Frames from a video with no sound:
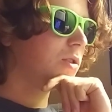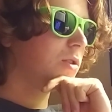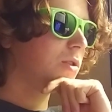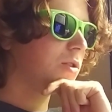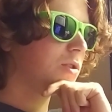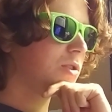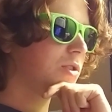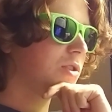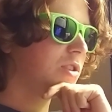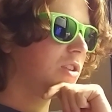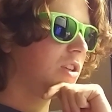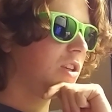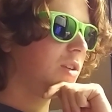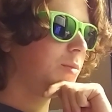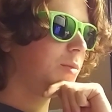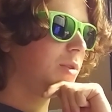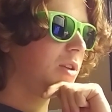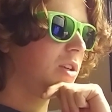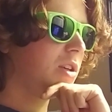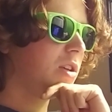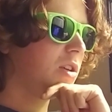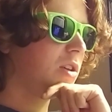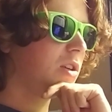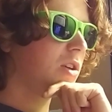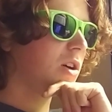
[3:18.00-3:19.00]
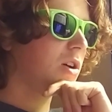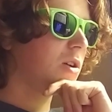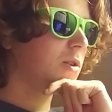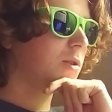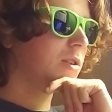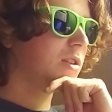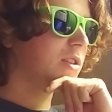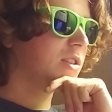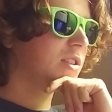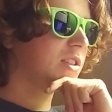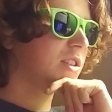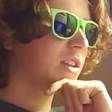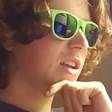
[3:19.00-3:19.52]
see me go
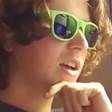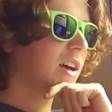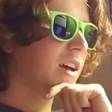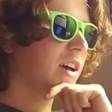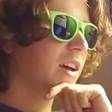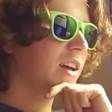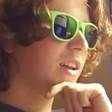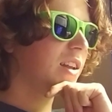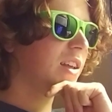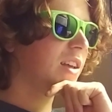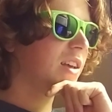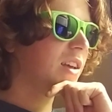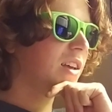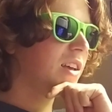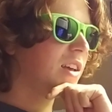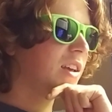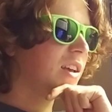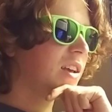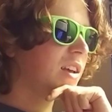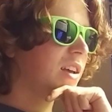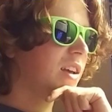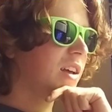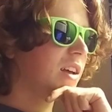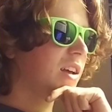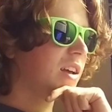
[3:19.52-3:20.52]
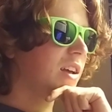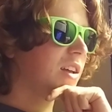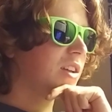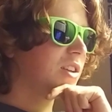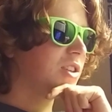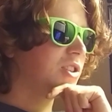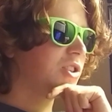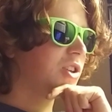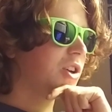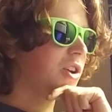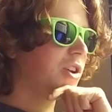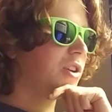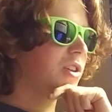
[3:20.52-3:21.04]
inside and
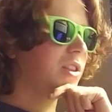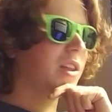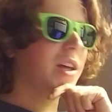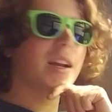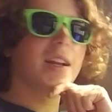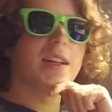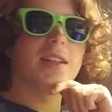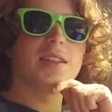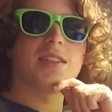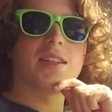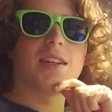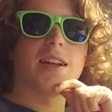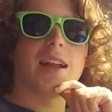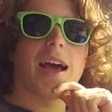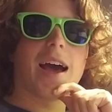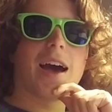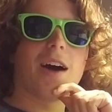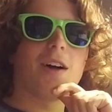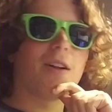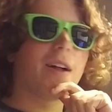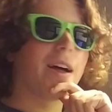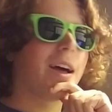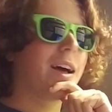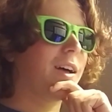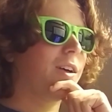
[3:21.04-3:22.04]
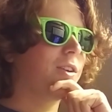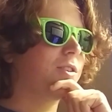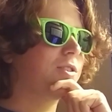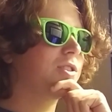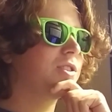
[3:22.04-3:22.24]
show you that it's an outhouse.